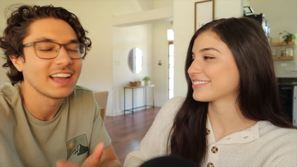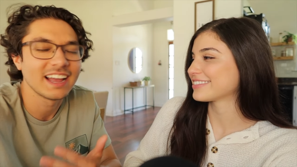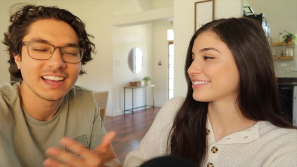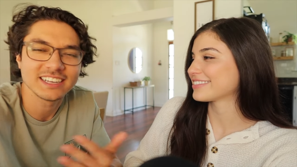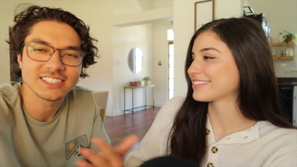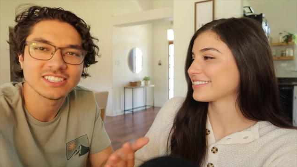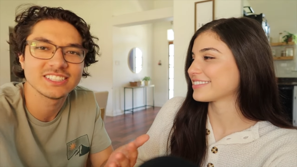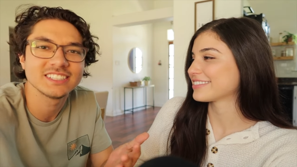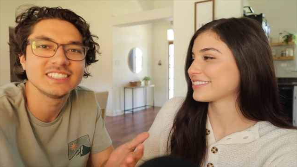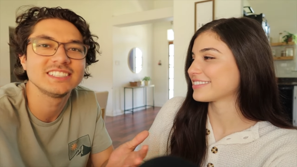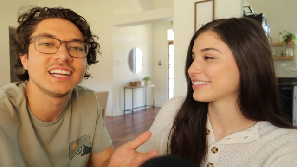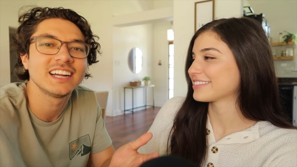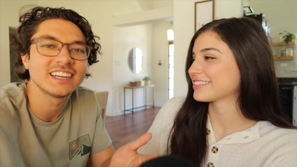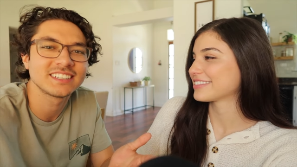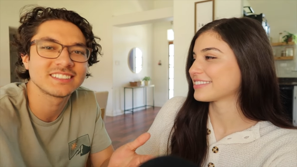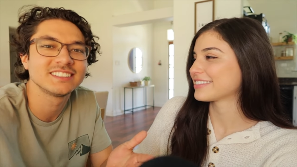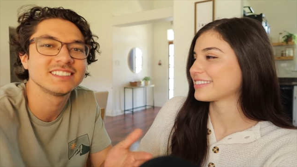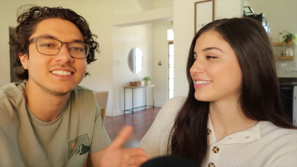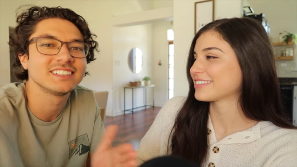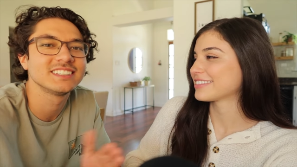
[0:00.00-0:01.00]
Speaker 1: actually
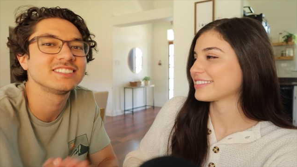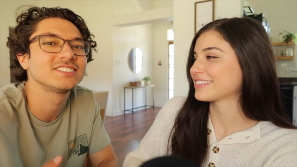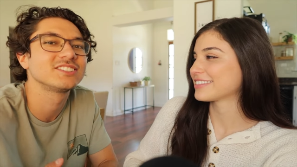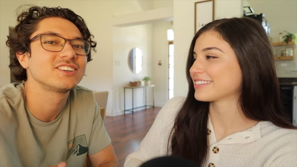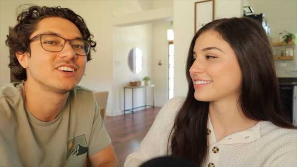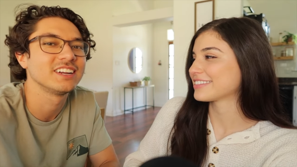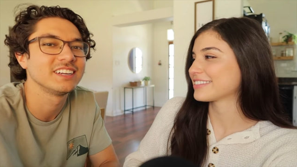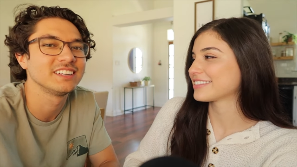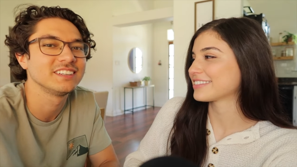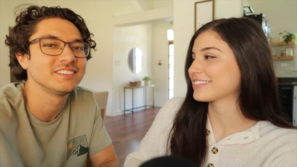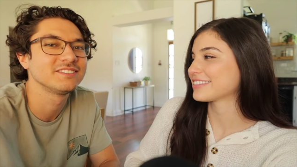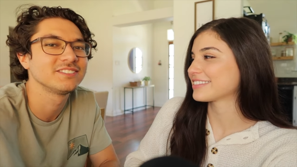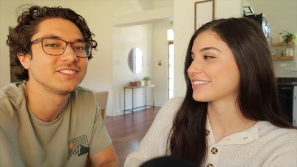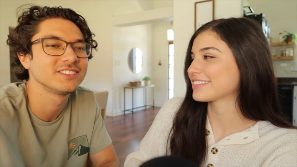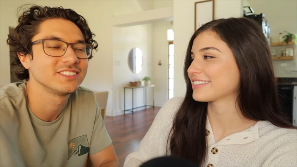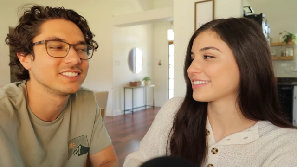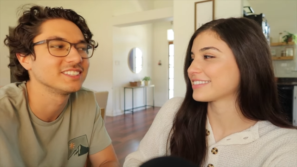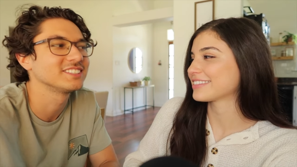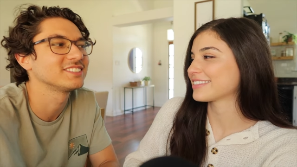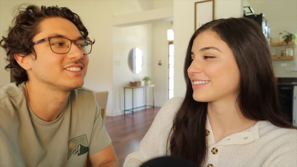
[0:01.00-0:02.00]
Jacqueline gets credit
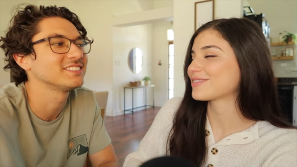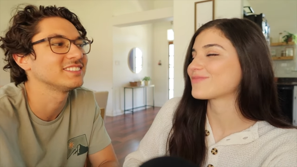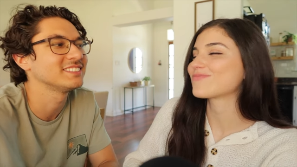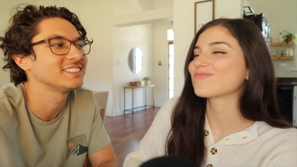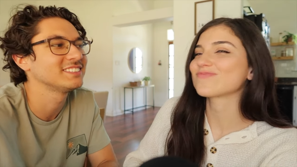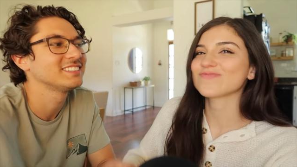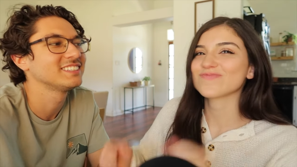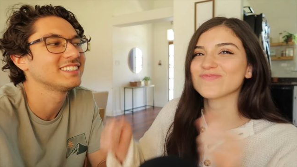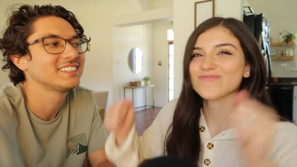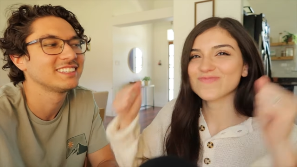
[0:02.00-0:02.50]
for this one